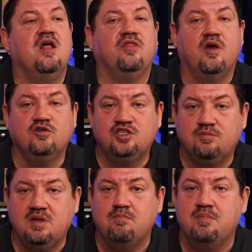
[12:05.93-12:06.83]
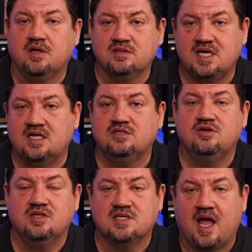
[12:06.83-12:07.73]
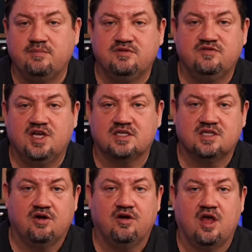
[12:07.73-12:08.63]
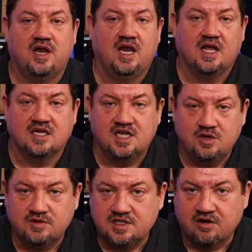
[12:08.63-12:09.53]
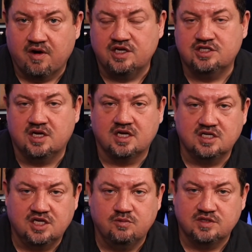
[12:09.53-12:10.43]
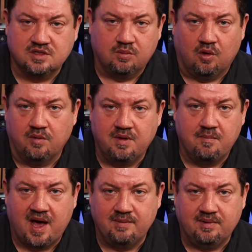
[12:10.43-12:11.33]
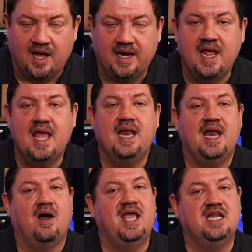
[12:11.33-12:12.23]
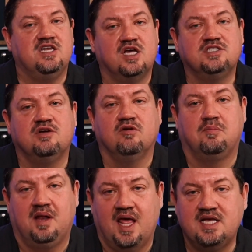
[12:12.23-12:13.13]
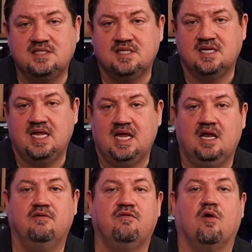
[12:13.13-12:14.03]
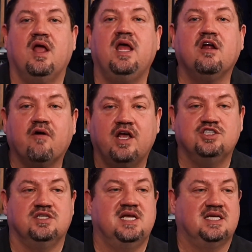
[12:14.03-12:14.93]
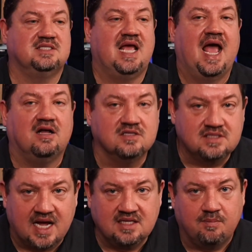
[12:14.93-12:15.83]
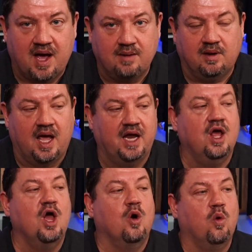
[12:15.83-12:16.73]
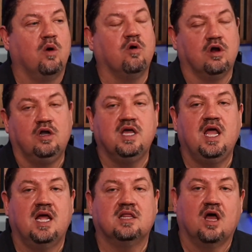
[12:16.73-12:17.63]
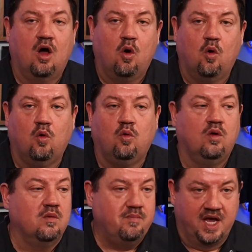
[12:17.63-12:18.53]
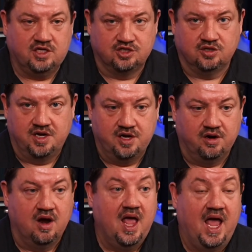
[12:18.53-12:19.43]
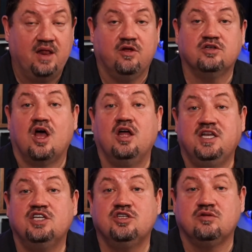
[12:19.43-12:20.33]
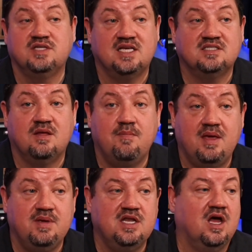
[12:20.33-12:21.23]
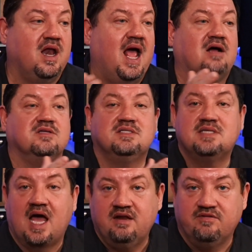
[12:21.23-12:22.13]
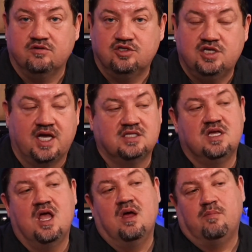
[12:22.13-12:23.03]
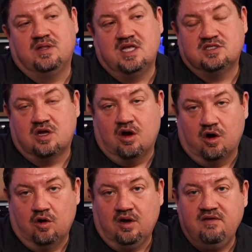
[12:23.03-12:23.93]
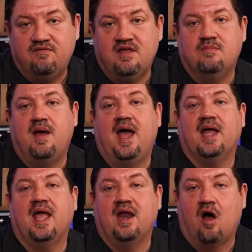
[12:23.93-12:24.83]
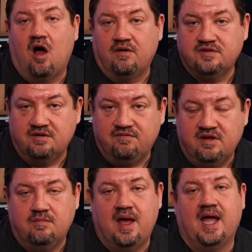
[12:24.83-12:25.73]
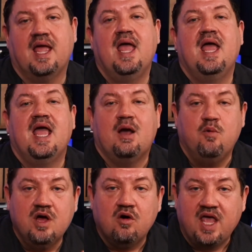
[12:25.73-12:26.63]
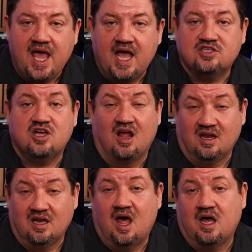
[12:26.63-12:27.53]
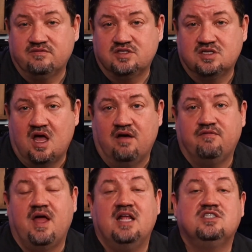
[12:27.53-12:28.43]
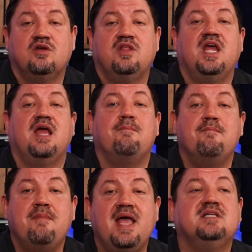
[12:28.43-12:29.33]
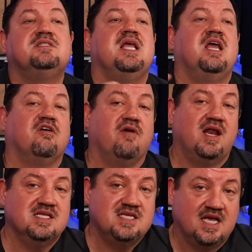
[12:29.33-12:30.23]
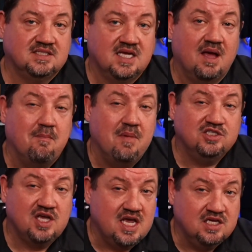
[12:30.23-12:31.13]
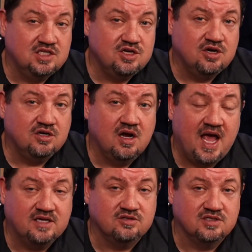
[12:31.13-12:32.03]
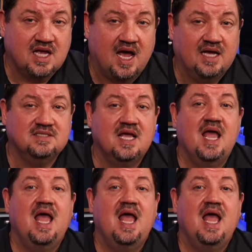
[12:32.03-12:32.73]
Those should be built into the types of checks that are done in a continuous integration and continuous deployment pipeline. Now, it doesn't replace the need for integration testing outside the pipeline where we're looking at the whole picture here, and there's additional tests that may be done outside of those checks. But this early feedback and often feedback will catch a lot of stuff, and so that it makes the integrated testing a much easier exercise.